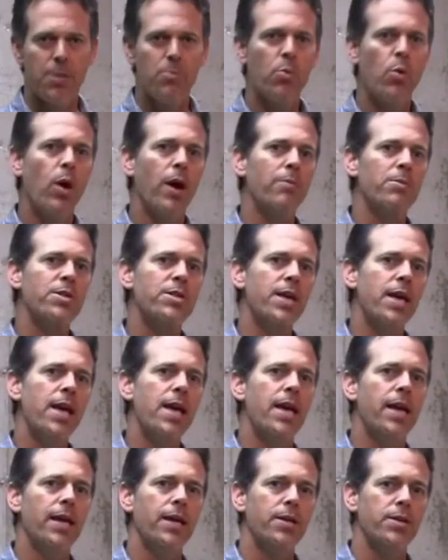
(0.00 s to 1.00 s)
What I'm
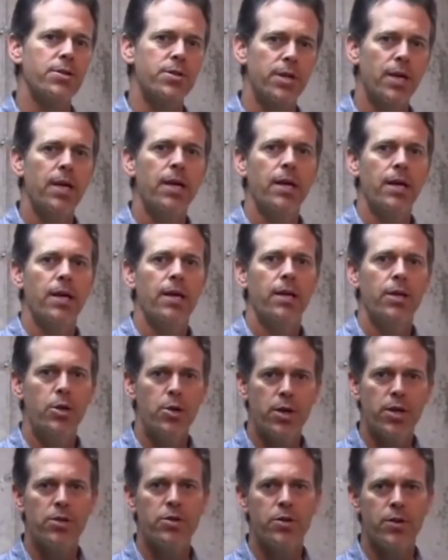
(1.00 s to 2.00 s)
saying is
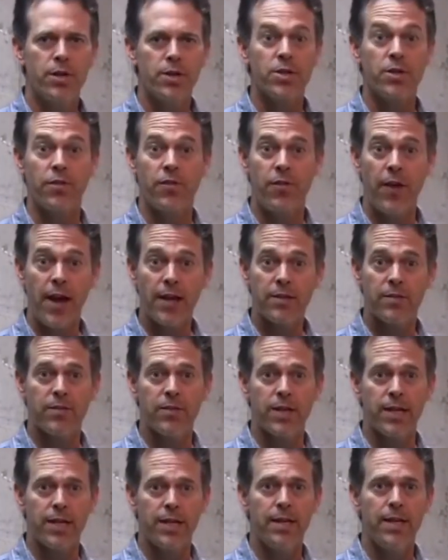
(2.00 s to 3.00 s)
you can do this
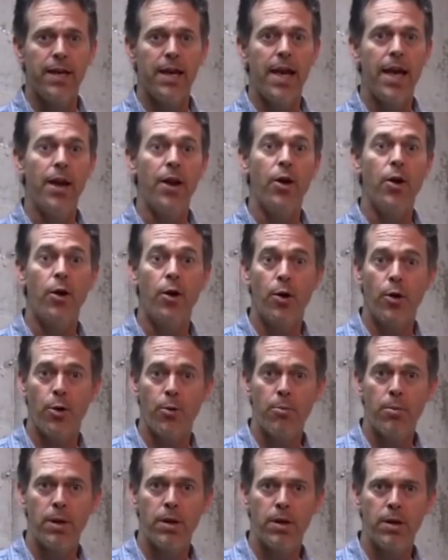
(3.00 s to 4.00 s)
effectively at
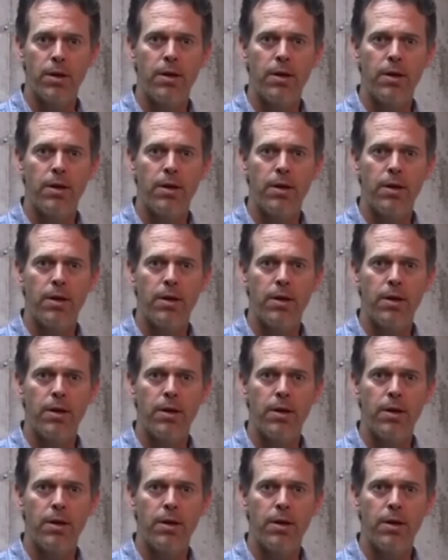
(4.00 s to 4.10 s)
home,